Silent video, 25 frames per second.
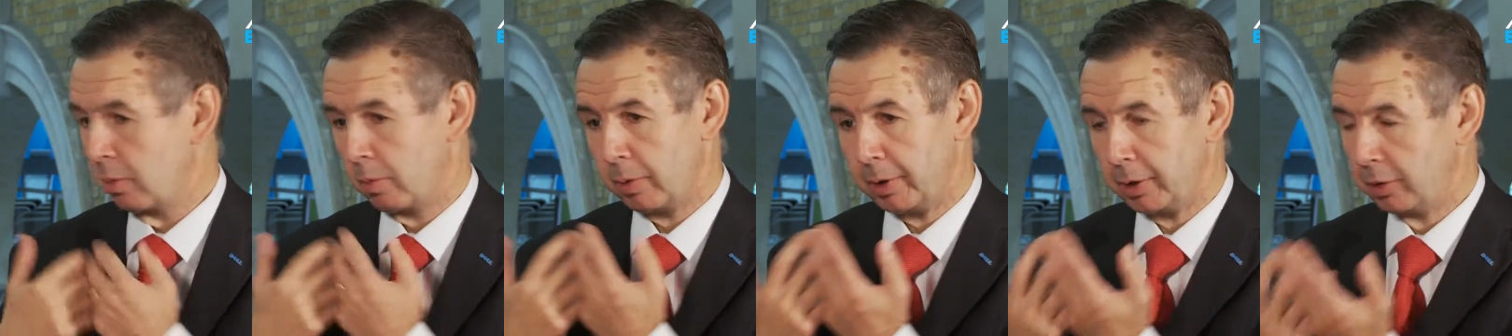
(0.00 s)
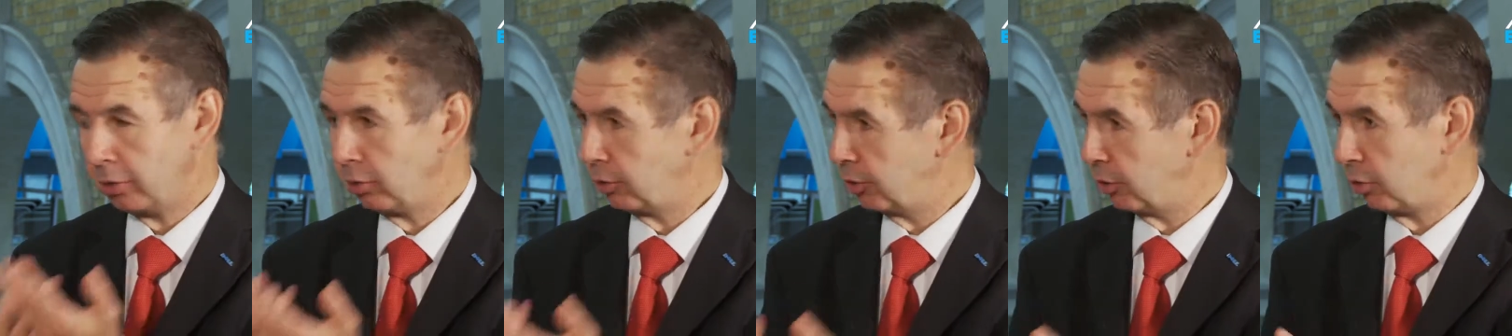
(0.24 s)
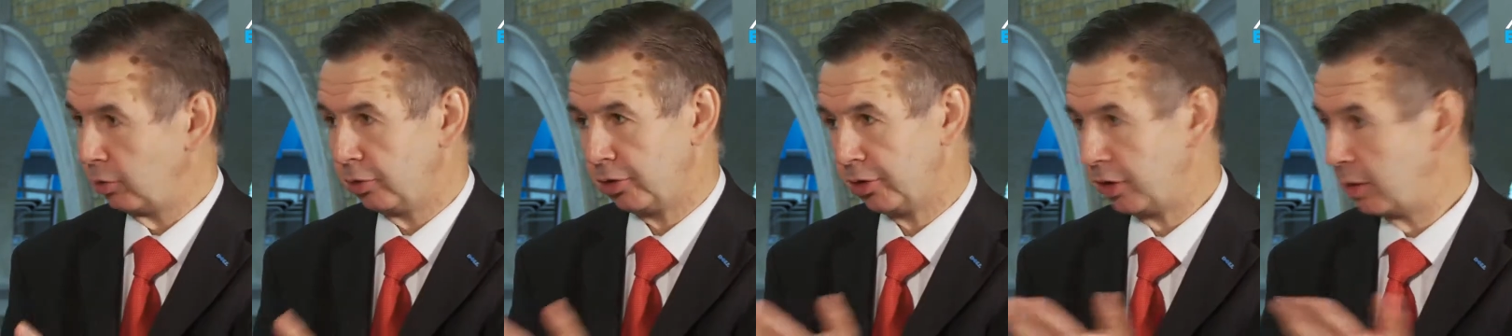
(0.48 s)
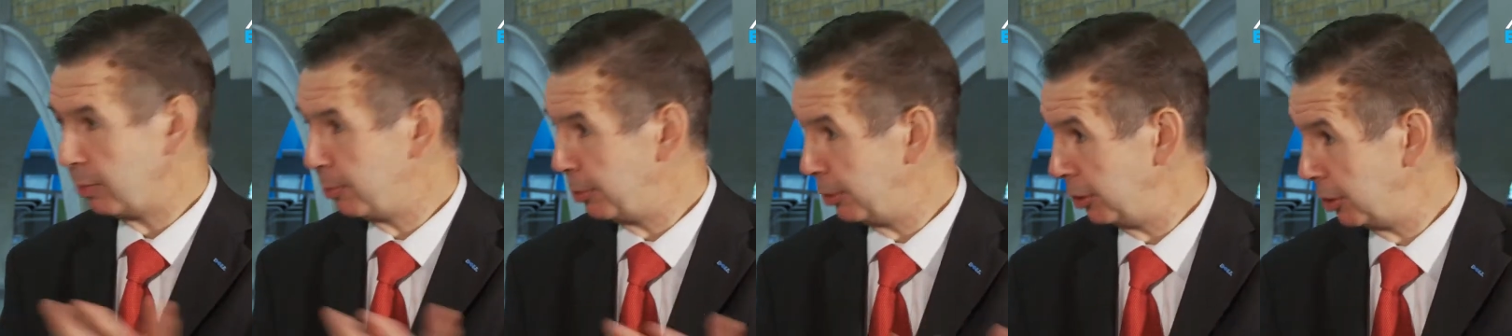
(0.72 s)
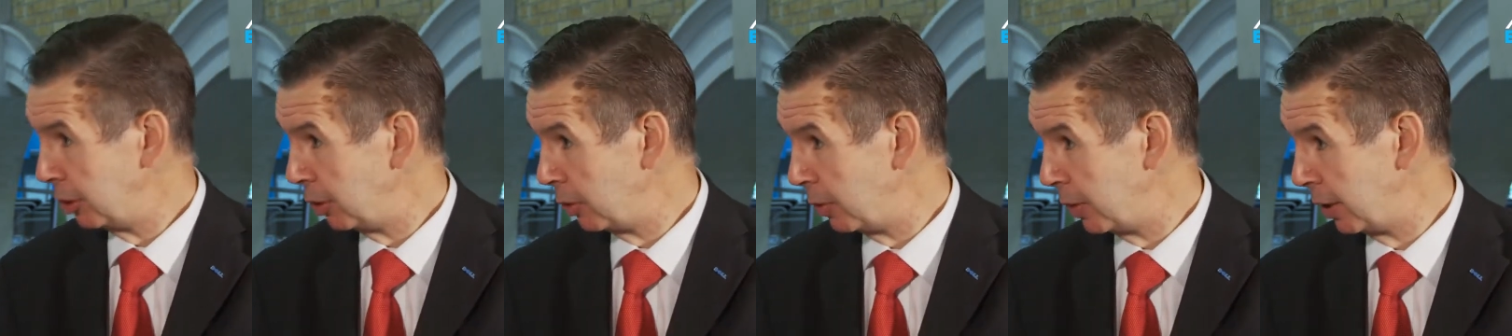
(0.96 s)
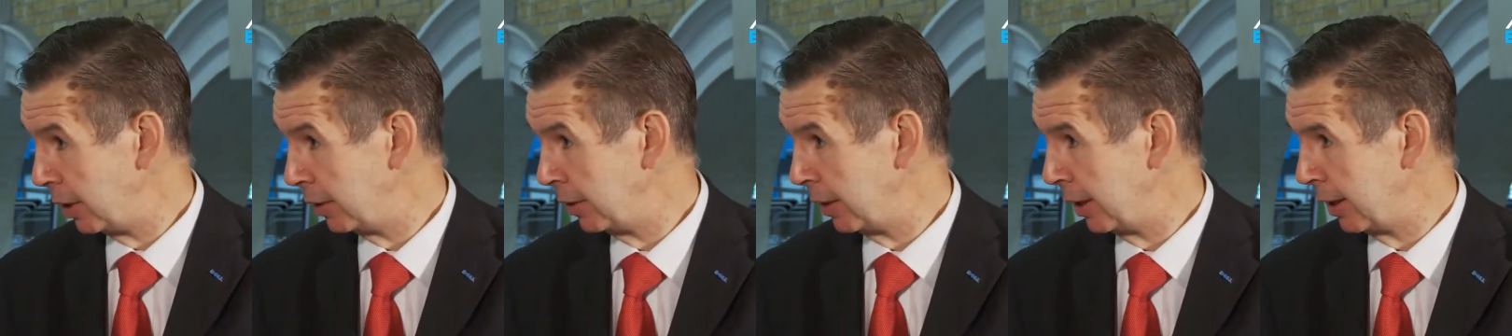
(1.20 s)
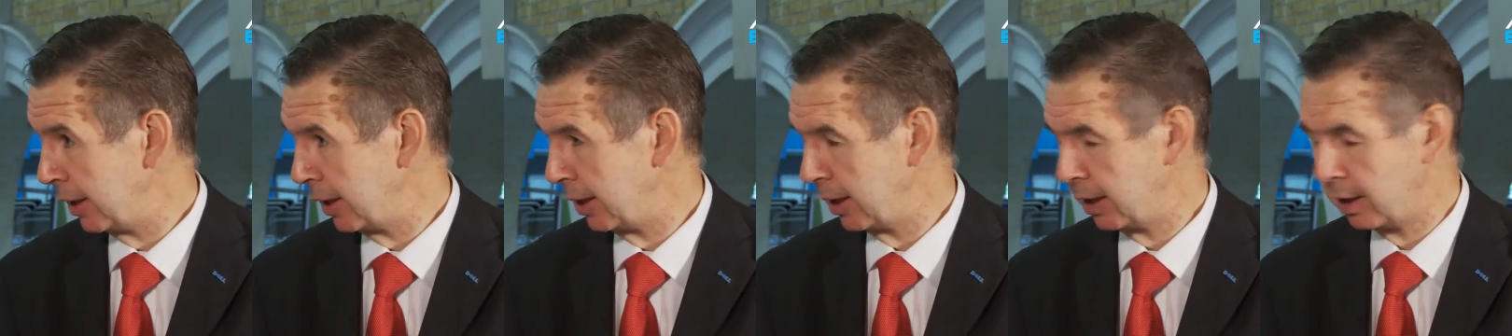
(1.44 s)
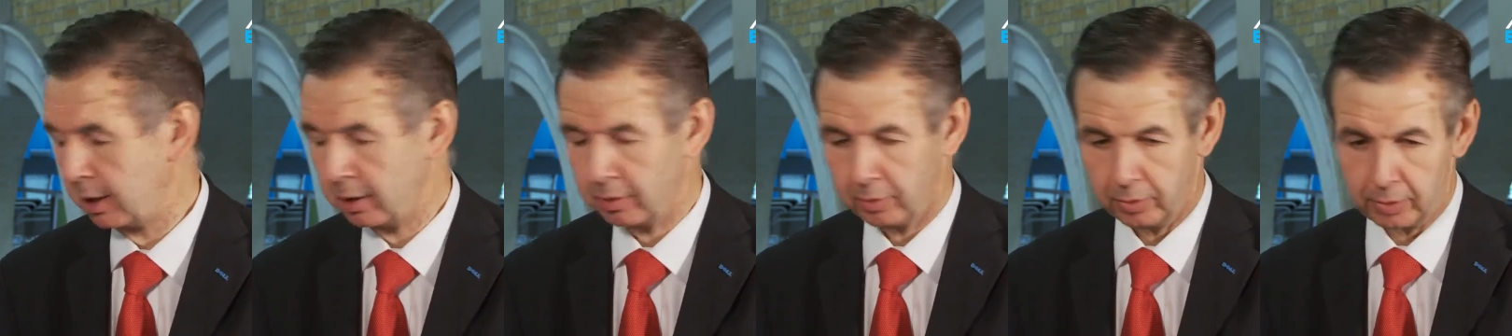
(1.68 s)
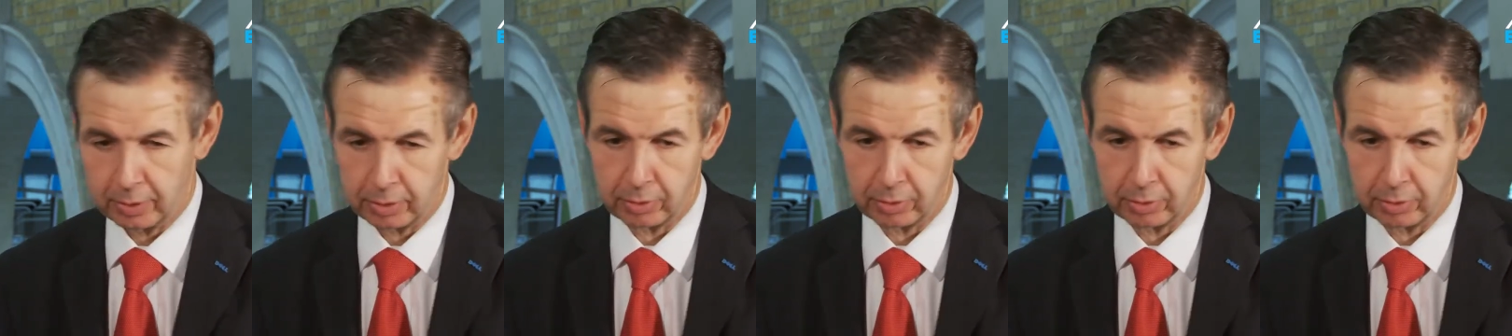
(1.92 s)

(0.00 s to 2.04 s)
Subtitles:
we can do GPU in there,